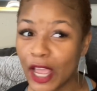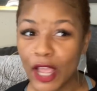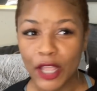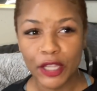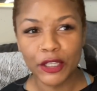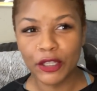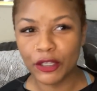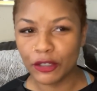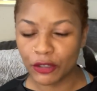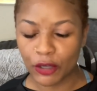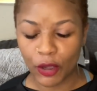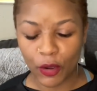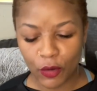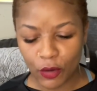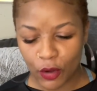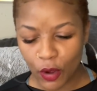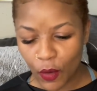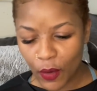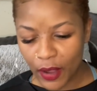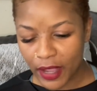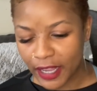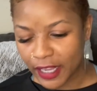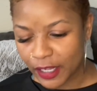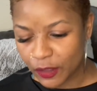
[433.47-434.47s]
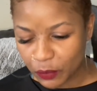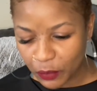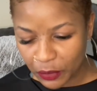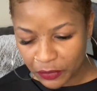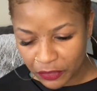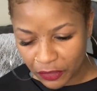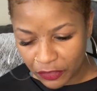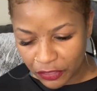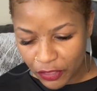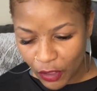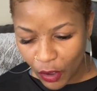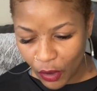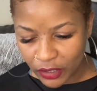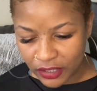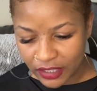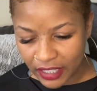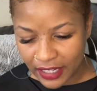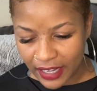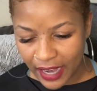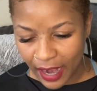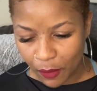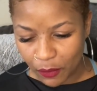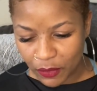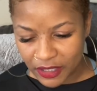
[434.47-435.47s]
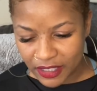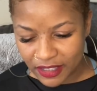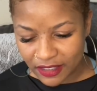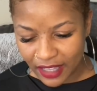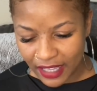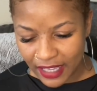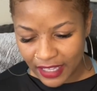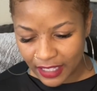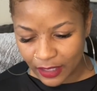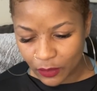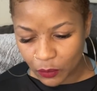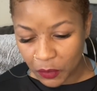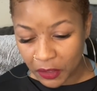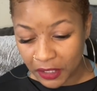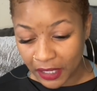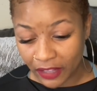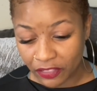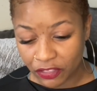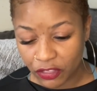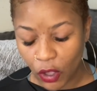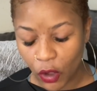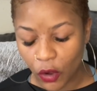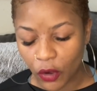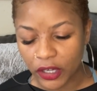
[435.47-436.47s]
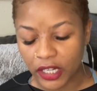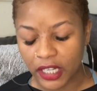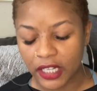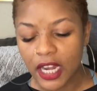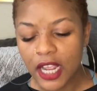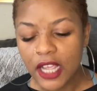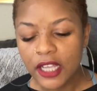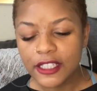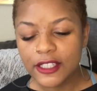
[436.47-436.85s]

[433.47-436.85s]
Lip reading: you know, go ahead with the thought that I was thinking when I thought it.